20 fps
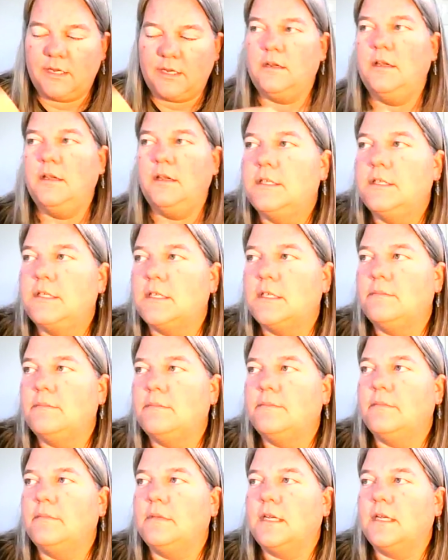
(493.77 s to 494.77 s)
to
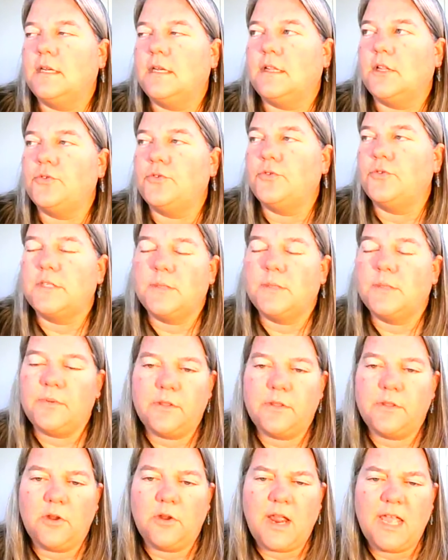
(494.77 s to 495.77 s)
get a close-up of their
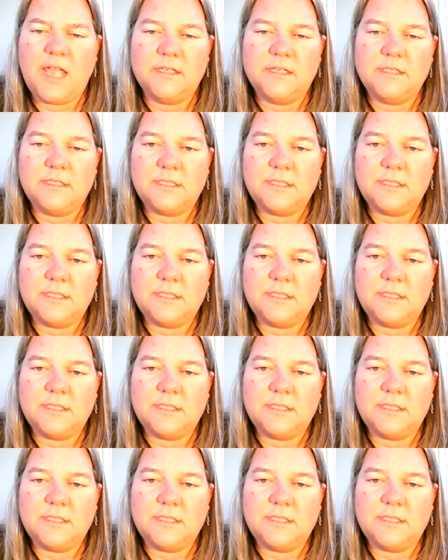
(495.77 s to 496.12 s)
hands.